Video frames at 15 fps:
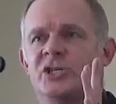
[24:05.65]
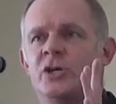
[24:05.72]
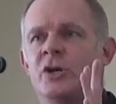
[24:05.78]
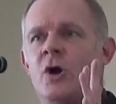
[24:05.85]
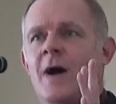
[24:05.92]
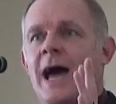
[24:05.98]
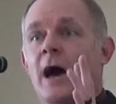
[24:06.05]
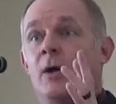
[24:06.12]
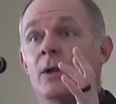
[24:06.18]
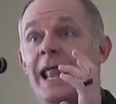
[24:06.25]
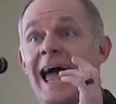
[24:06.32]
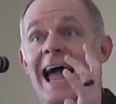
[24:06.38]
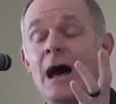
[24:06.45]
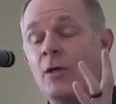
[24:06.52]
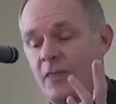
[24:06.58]
You know how
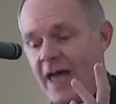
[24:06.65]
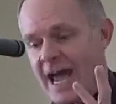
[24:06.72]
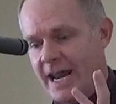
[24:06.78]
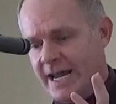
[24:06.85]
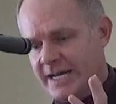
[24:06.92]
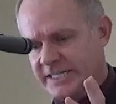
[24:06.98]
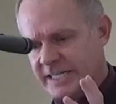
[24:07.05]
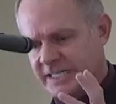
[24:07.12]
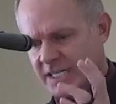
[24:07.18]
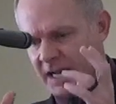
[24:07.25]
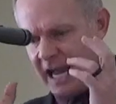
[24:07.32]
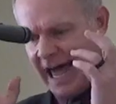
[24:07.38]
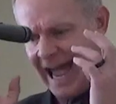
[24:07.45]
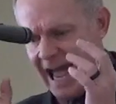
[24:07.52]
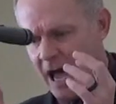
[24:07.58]
loud that is. It's
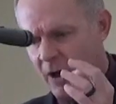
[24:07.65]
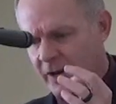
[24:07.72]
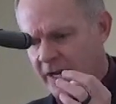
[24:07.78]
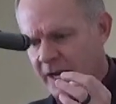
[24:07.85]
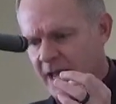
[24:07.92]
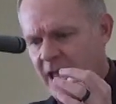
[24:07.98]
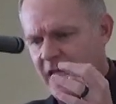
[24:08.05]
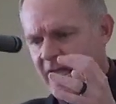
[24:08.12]
loud and,